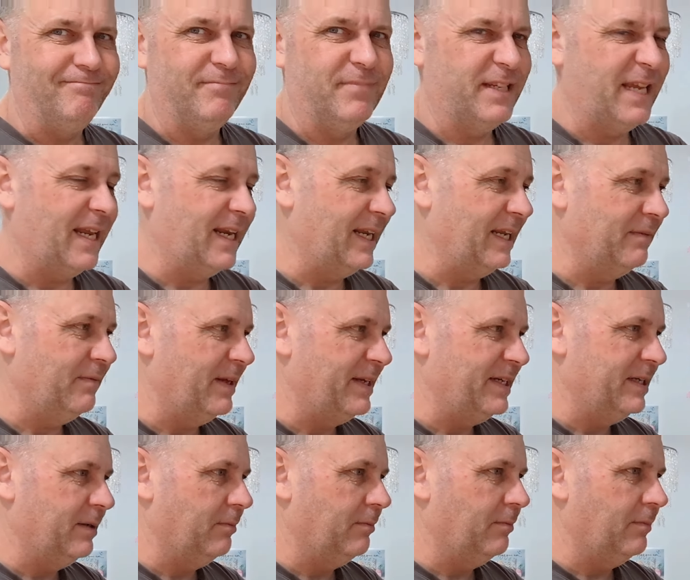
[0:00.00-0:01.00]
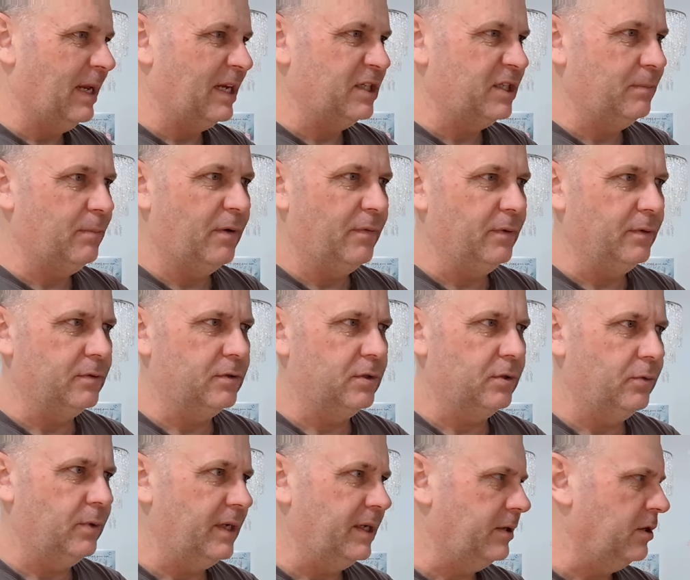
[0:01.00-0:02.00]
Sadly, they didn't actually bother to
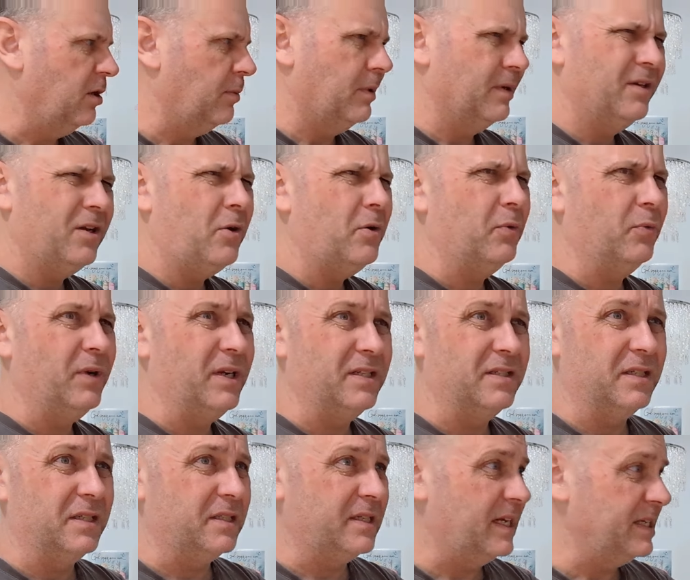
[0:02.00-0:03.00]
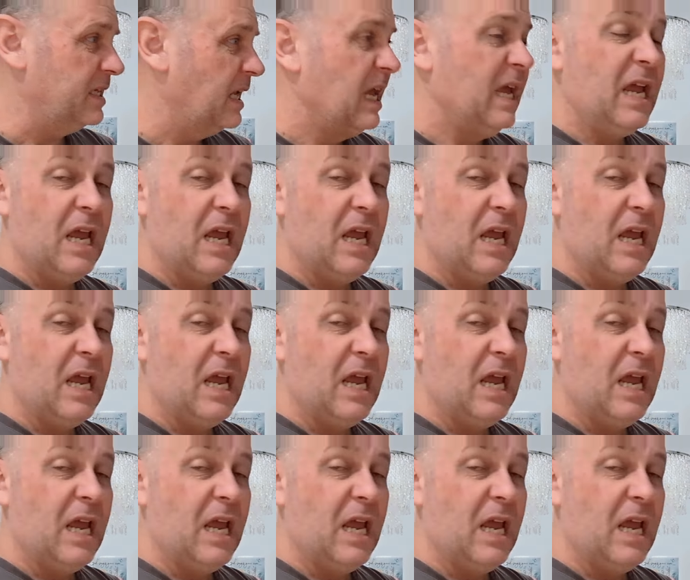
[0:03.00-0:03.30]
read. No one reads these days.